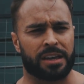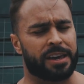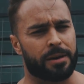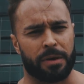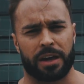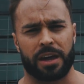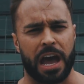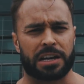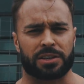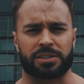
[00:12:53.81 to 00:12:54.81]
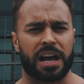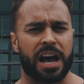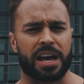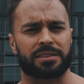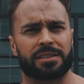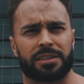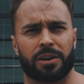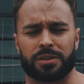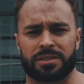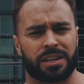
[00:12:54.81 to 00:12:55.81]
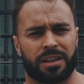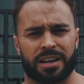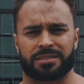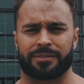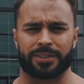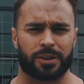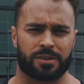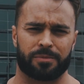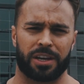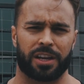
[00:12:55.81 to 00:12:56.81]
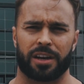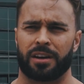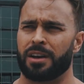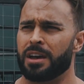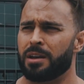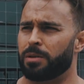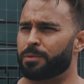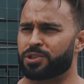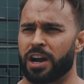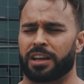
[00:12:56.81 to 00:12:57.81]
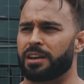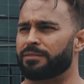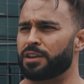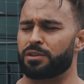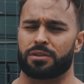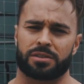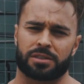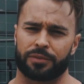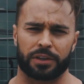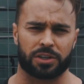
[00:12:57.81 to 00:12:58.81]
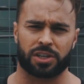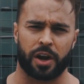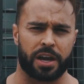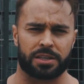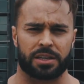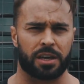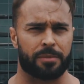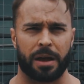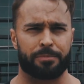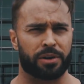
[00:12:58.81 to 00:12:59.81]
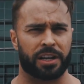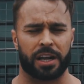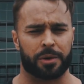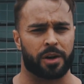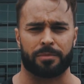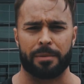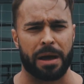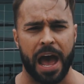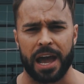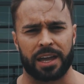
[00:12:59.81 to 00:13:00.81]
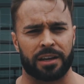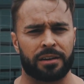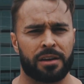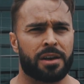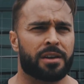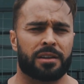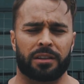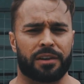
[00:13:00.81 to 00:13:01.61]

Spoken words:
gimmick exercise. You know, you see a lot of stuff on social media, people trying to get views, stuff that looks crazy. I'm not putting anyone on my back and